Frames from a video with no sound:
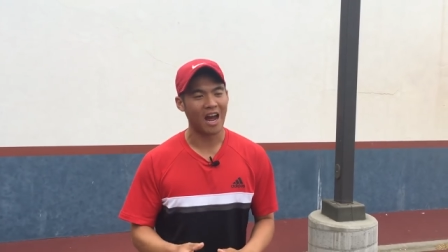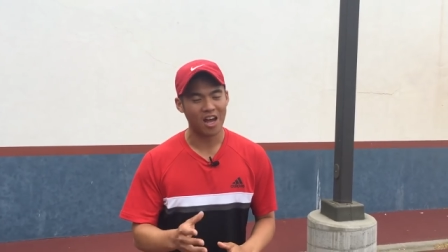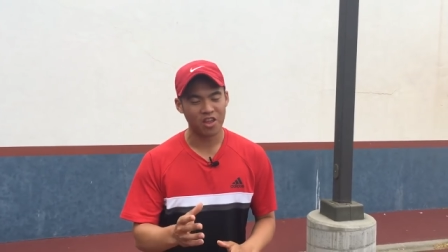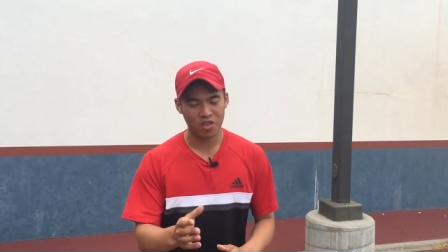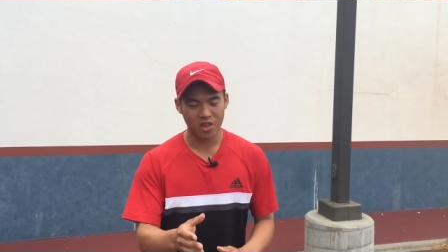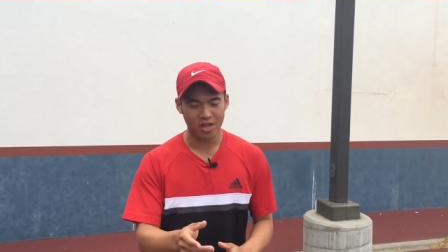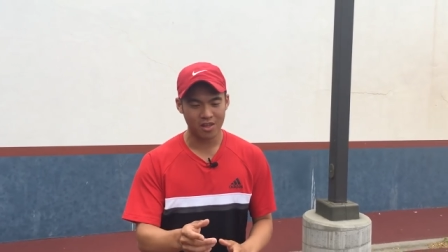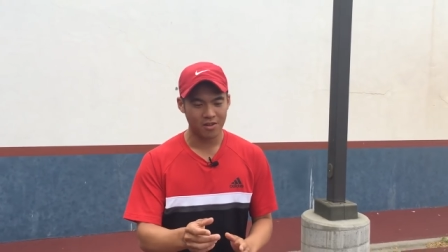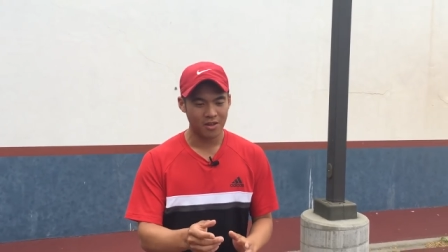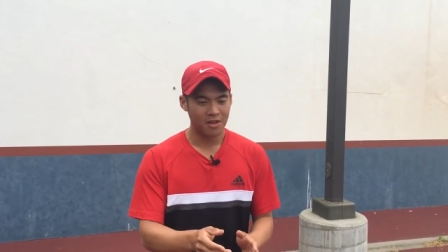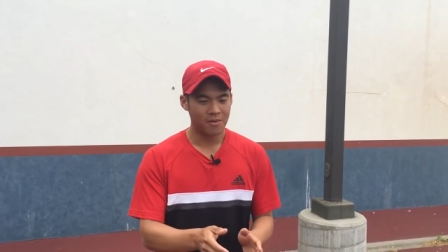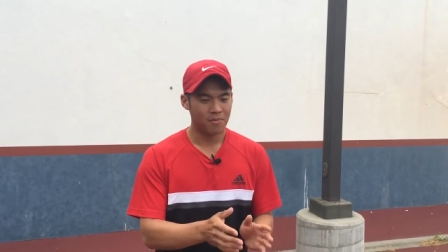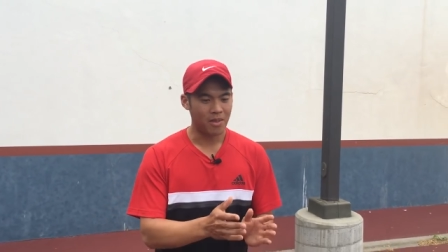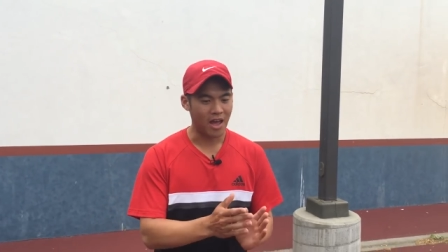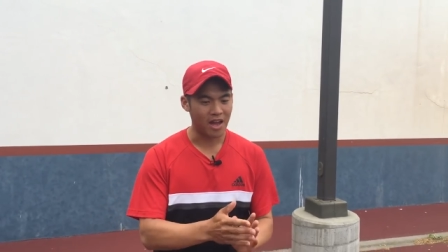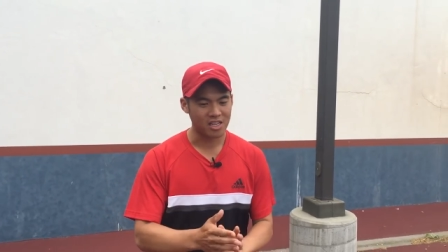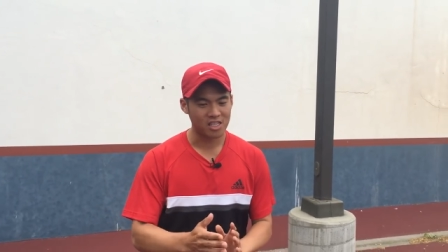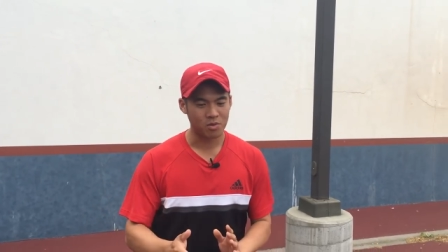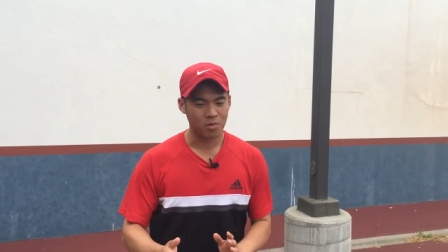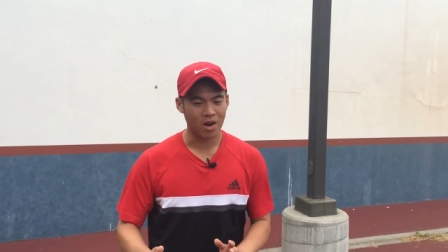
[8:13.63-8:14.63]
I think
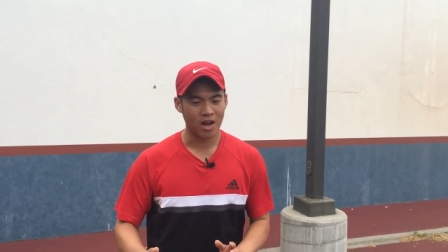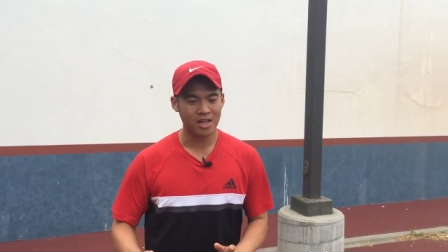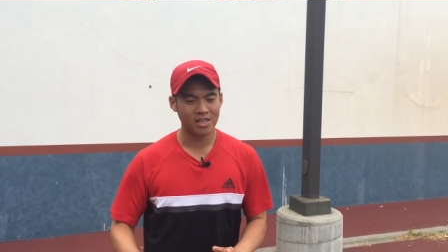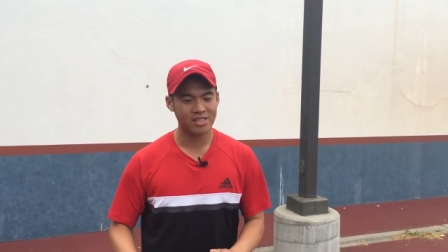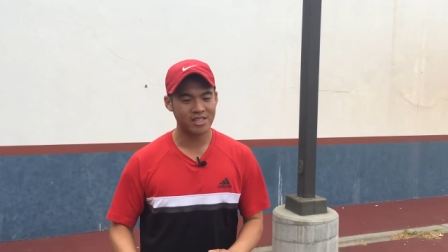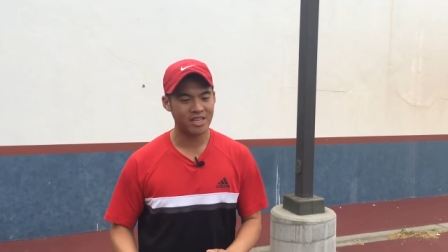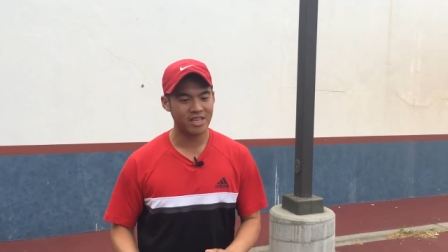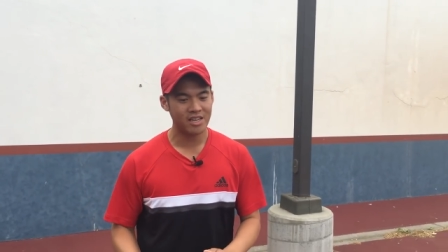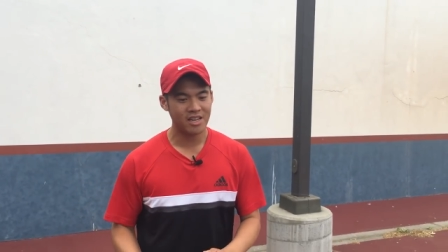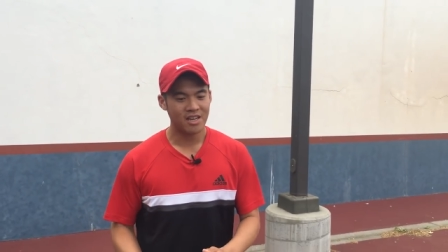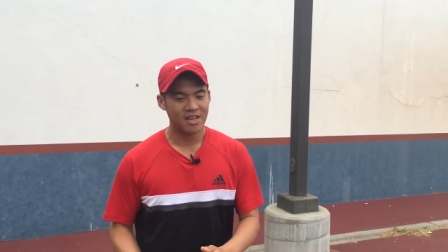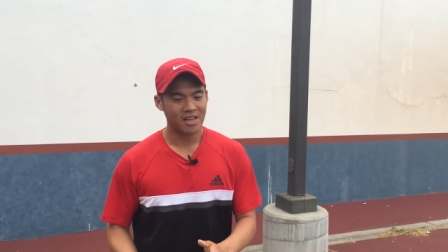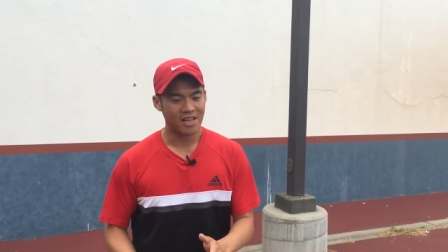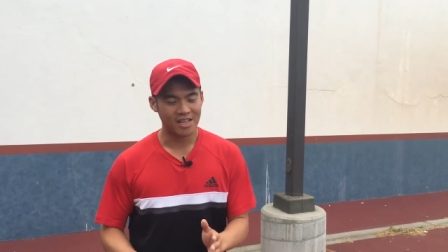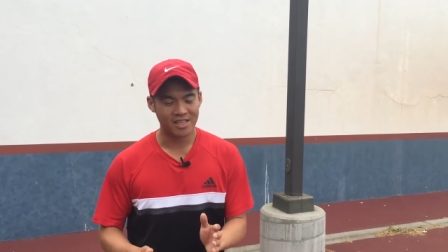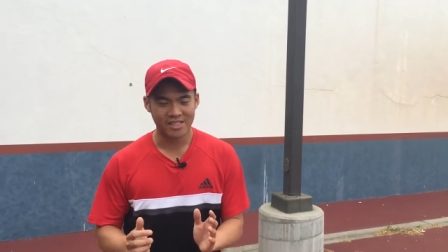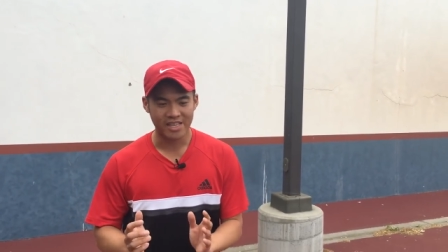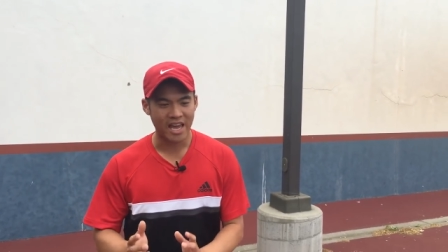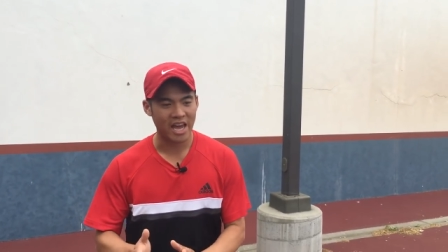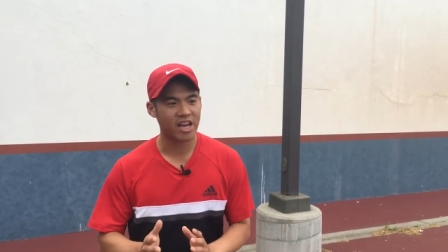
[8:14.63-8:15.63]
X, Y, and Z
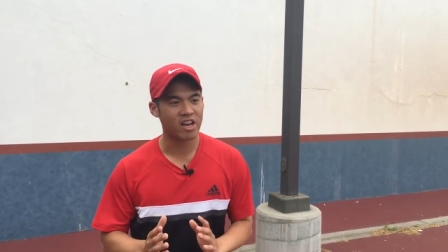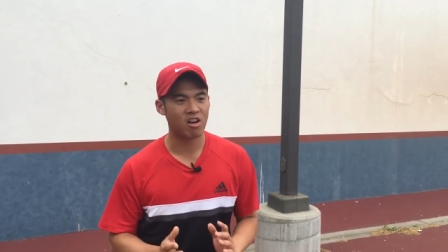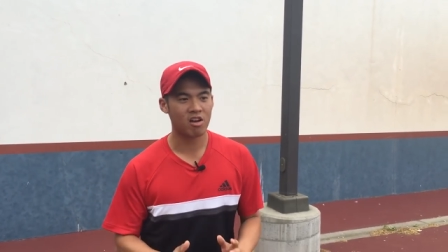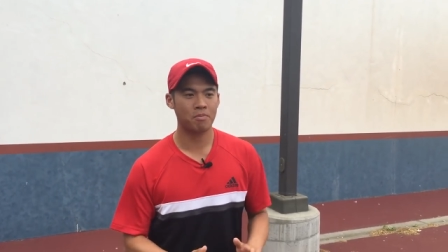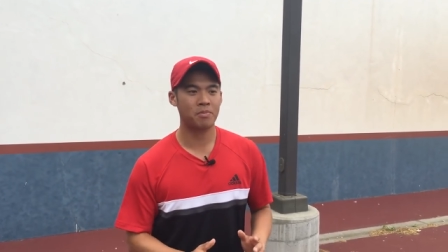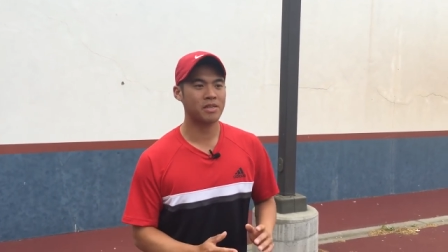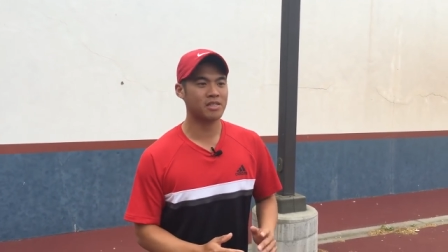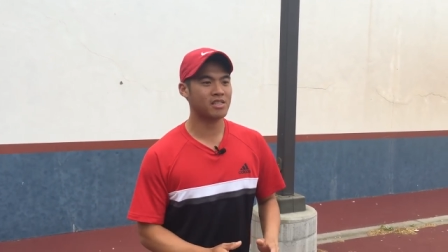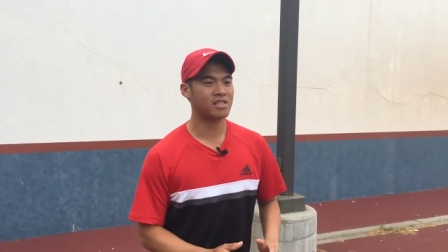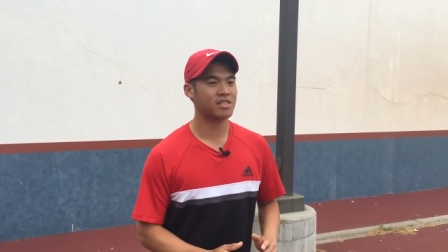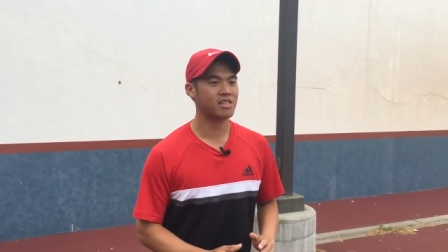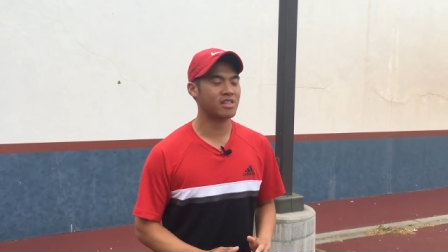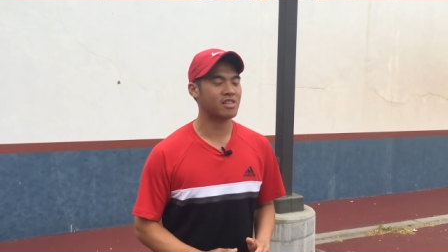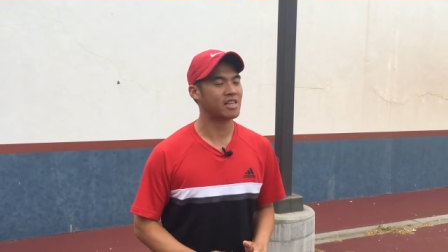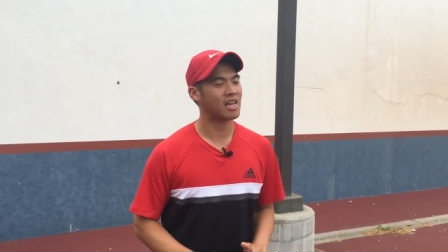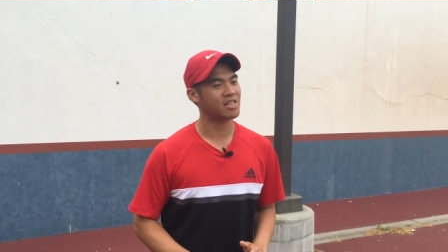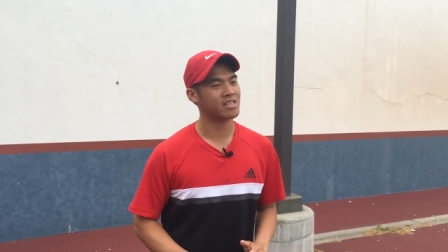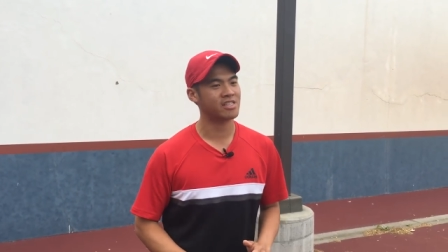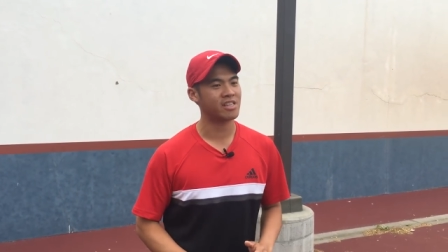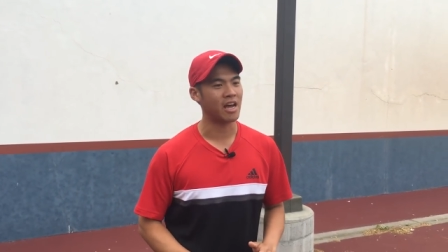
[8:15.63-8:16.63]
can take our business to the
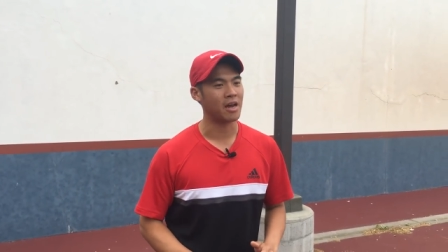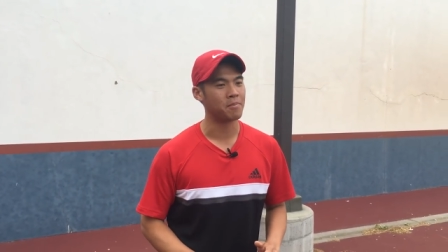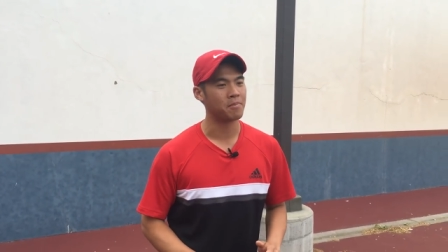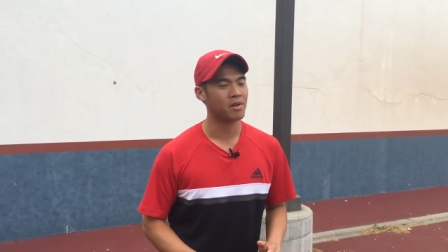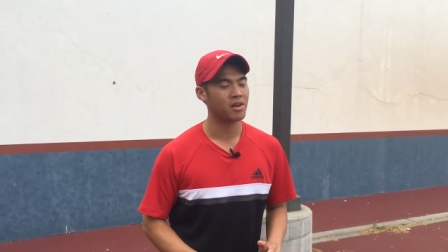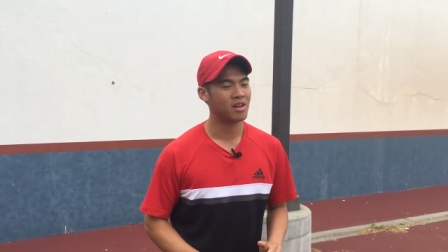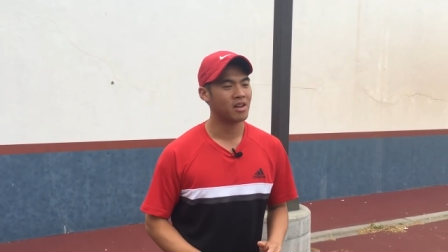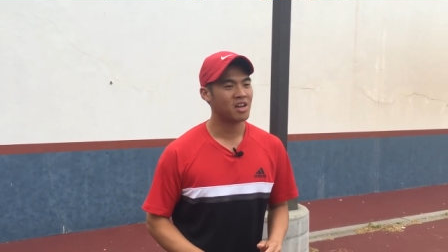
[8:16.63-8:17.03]
next step.